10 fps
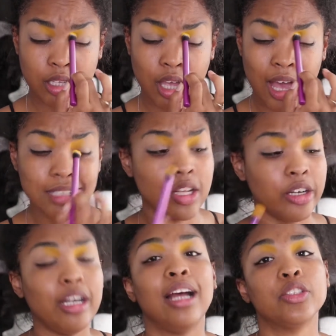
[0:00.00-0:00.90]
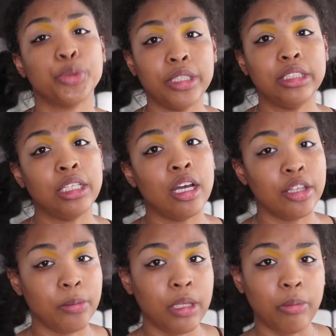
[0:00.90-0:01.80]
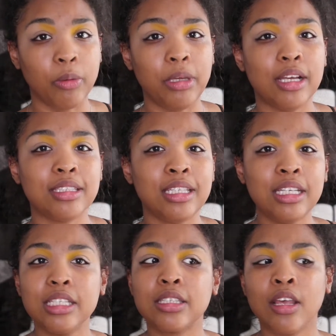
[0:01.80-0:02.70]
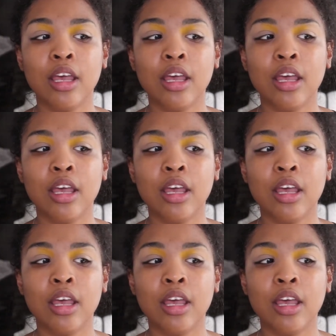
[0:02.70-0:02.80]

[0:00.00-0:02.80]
I started not trusting other people, because these,